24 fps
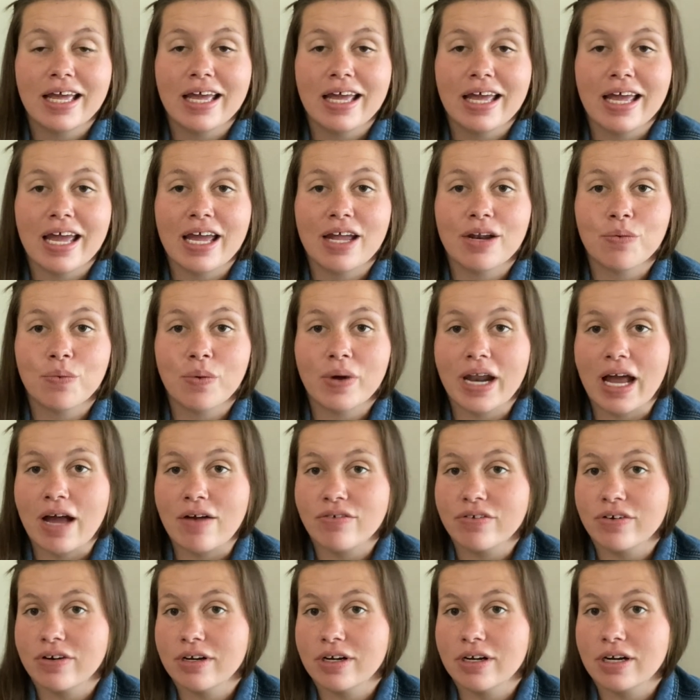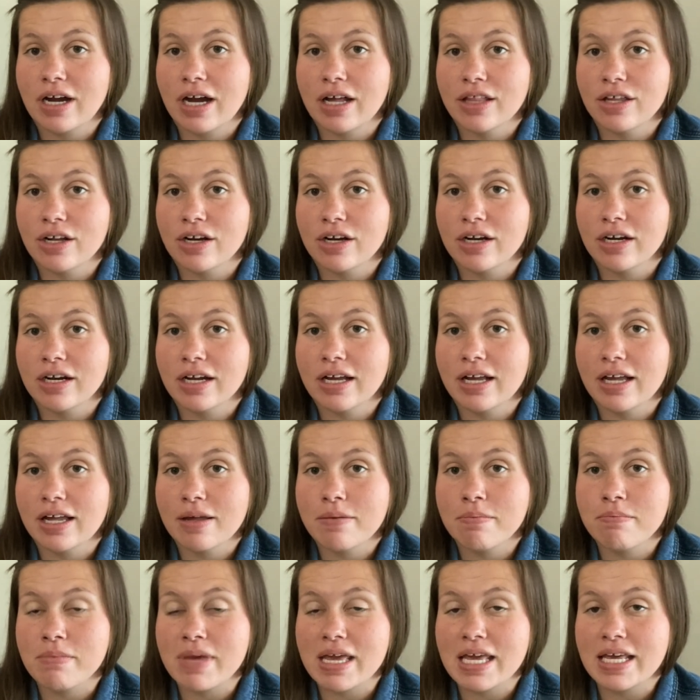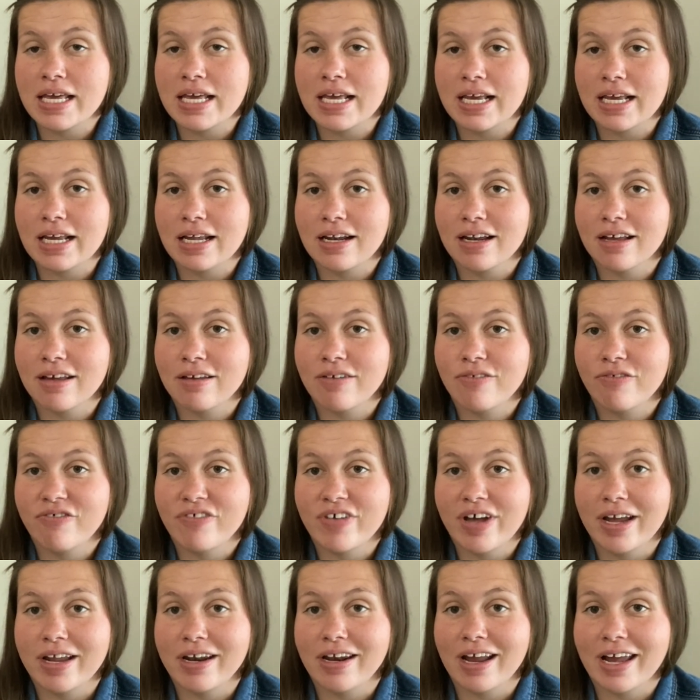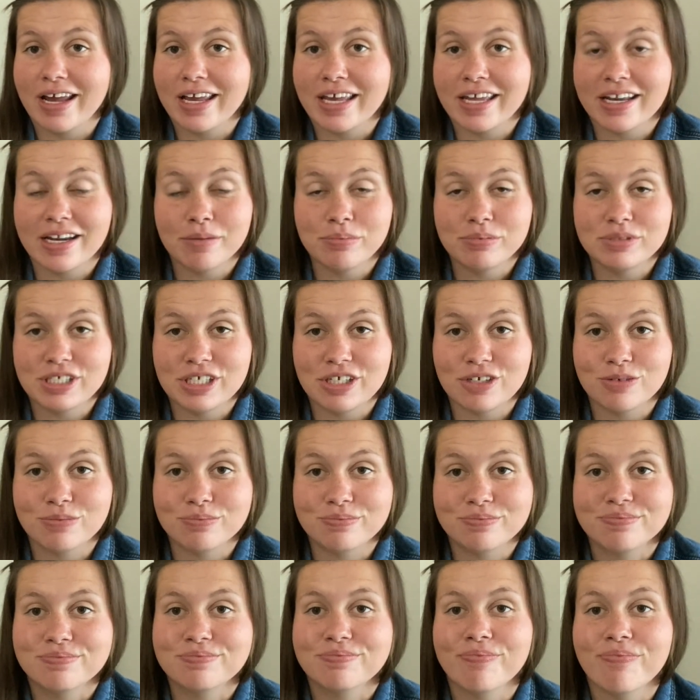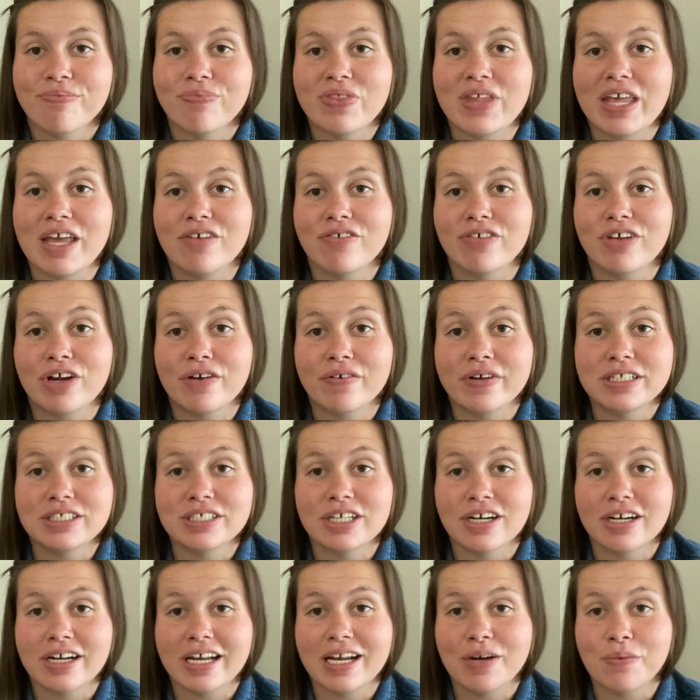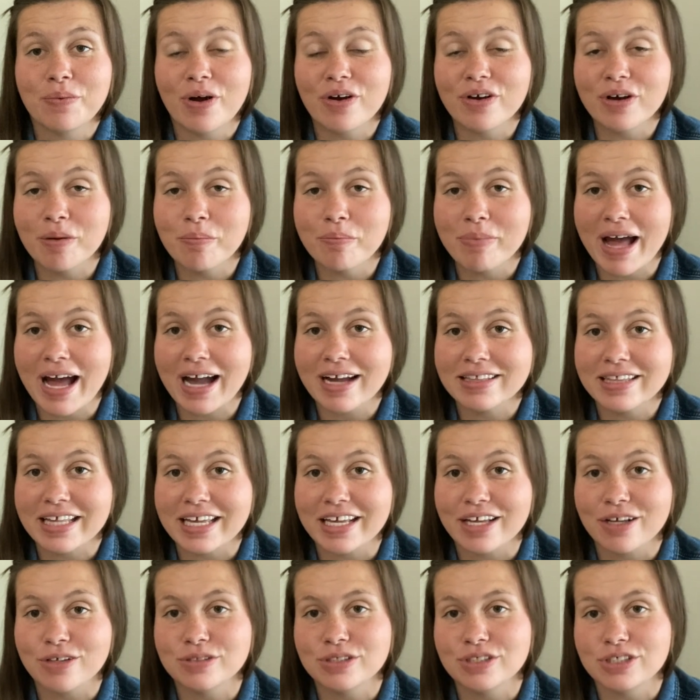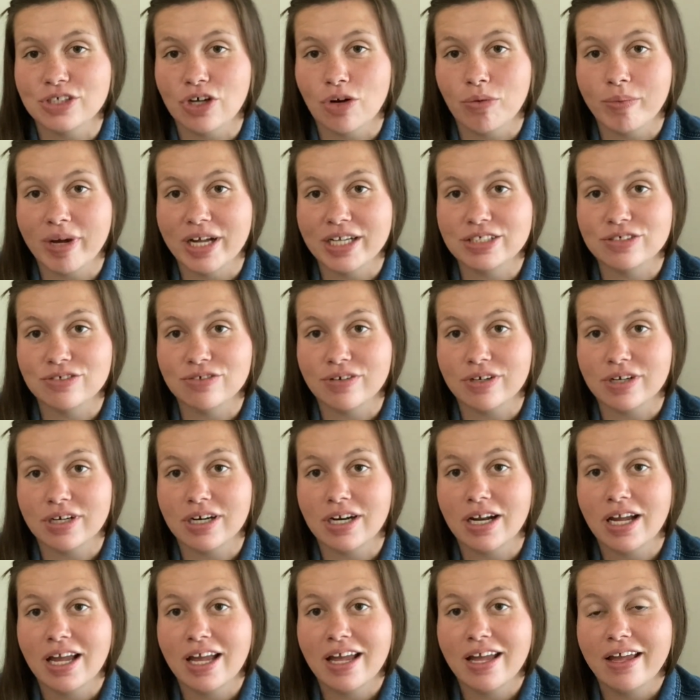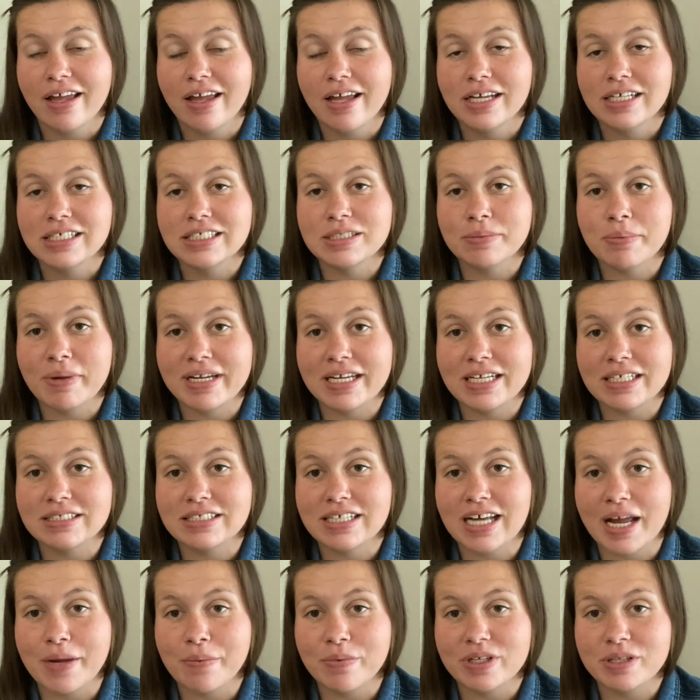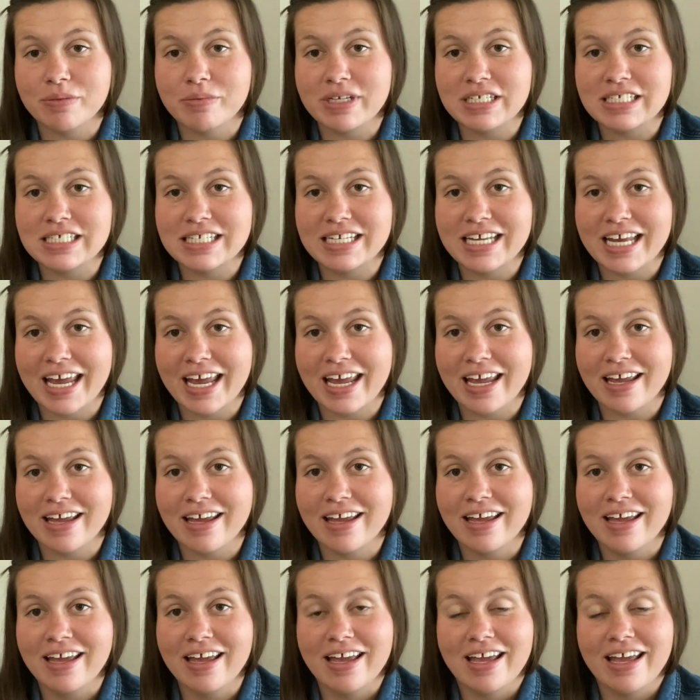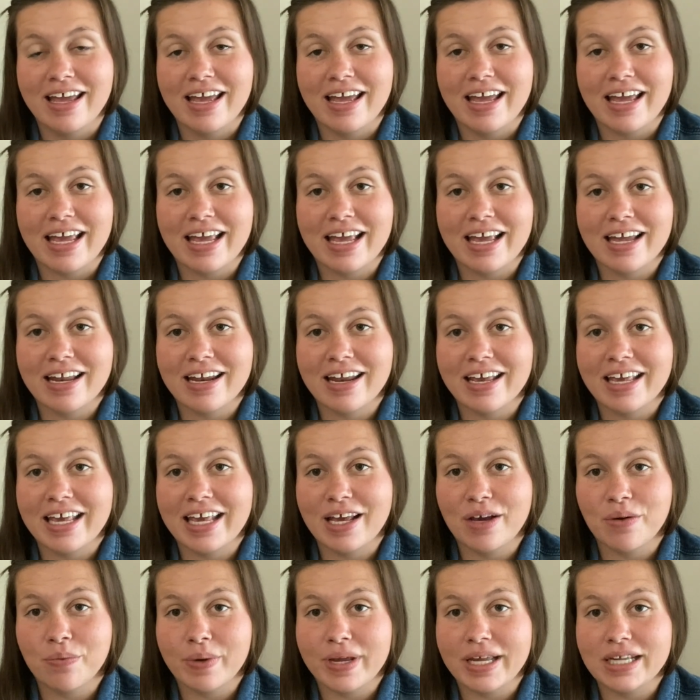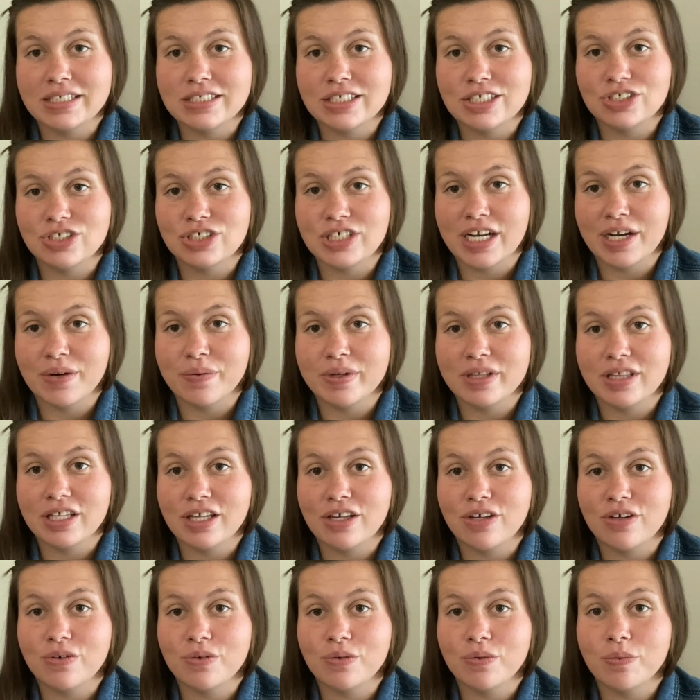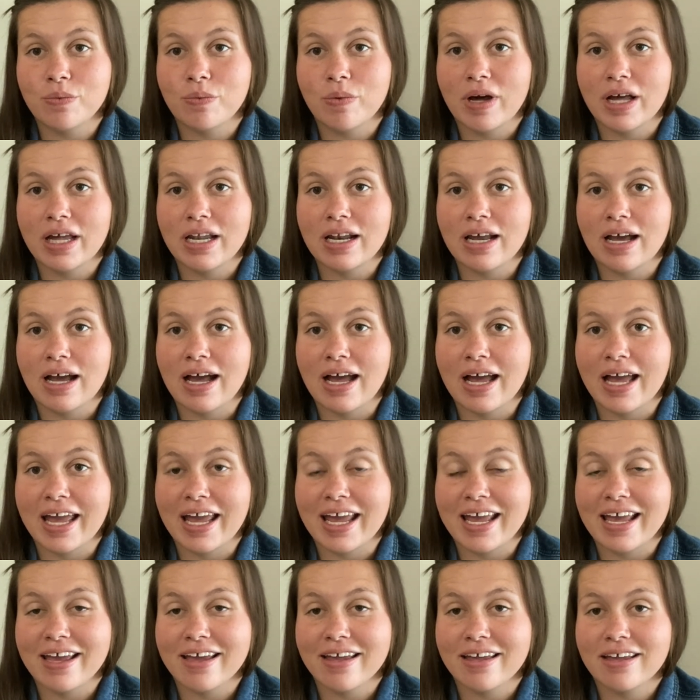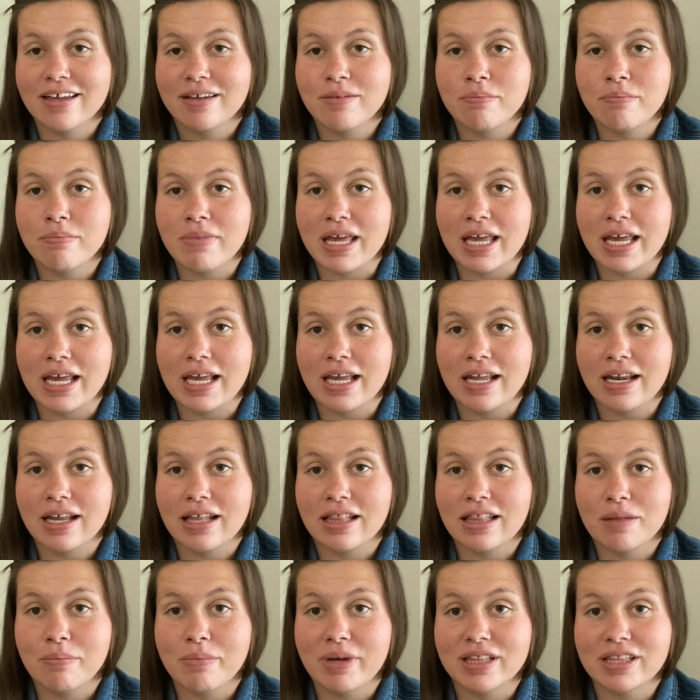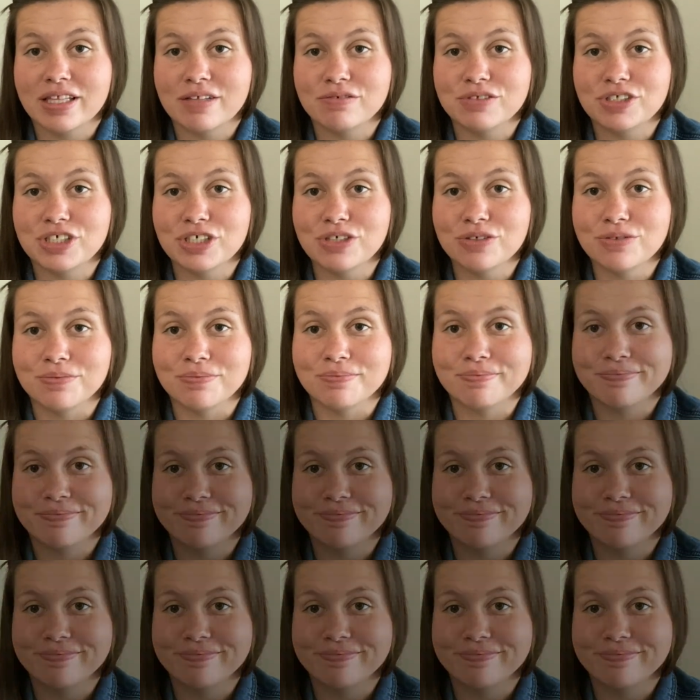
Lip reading: and whatever other making fun I get up to. If you're returning, welcome back. Thank you so much for spending time with me today, and I can't wait to share with you what I made in the month of June.